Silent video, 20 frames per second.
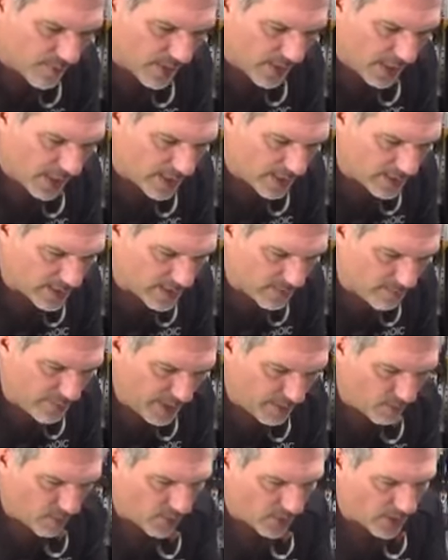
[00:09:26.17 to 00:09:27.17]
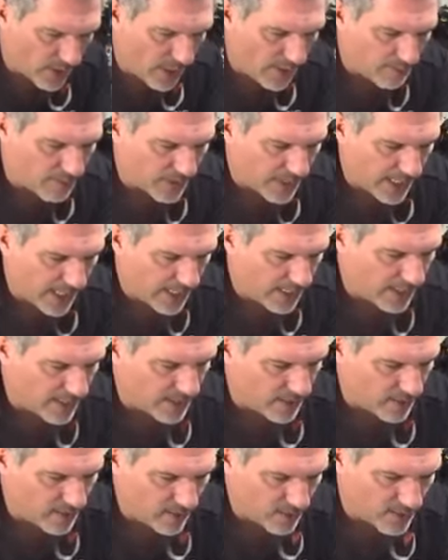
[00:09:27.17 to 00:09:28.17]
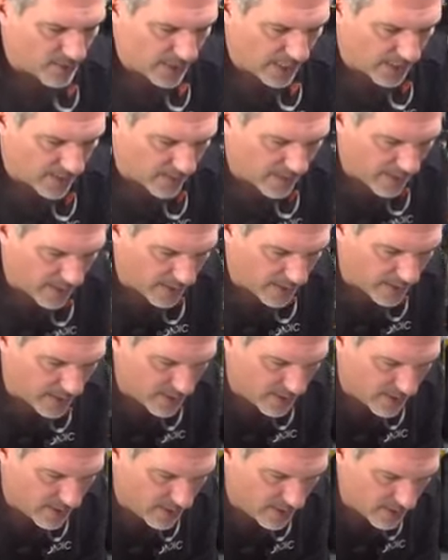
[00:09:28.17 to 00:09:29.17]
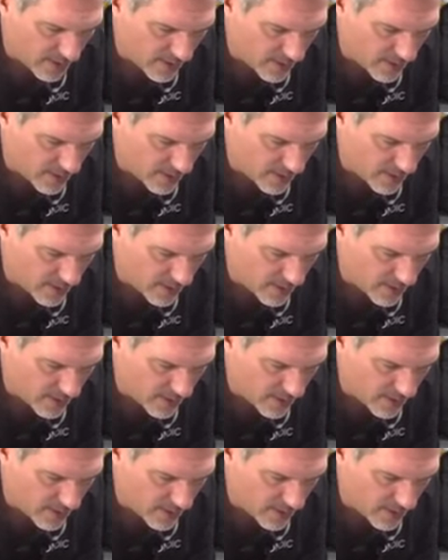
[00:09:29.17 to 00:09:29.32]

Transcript: And this is a bit more complicated, and I'll use the other LED,